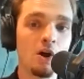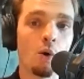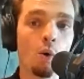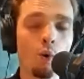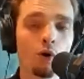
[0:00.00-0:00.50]

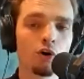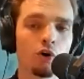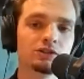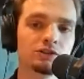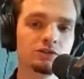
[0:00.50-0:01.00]
or
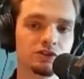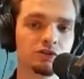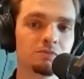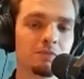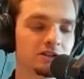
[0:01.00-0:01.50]
on
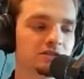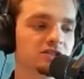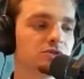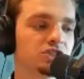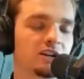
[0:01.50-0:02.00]
YouTube, my
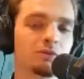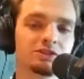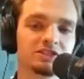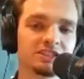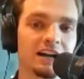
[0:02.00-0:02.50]
YouTube channel,
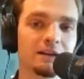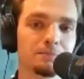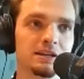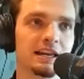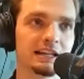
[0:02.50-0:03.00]
which is Scotty
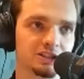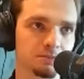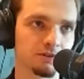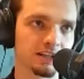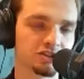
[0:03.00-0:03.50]
P
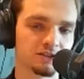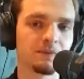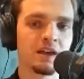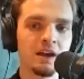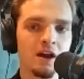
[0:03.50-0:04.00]
Inspiration.
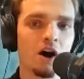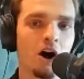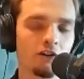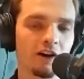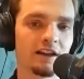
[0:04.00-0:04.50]

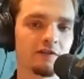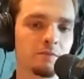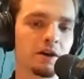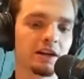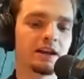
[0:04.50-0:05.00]
All right,
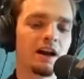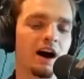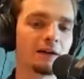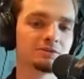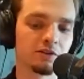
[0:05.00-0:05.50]
everybody,
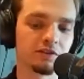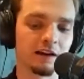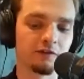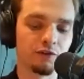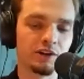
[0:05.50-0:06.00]
I'm so
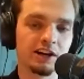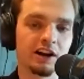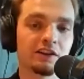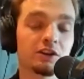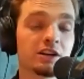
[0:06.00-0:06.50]
thankful you're here. I
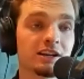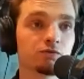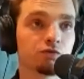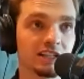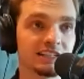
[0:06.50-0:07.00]
think you're going to
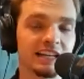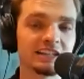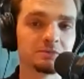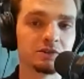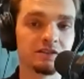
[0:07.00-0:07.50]
really take
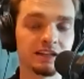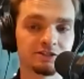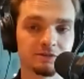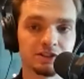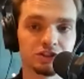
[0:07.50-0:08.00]
some good things
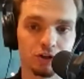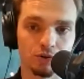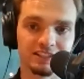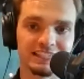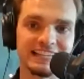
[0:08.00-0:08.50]
from this show
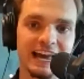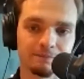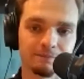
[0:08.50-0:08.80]
today.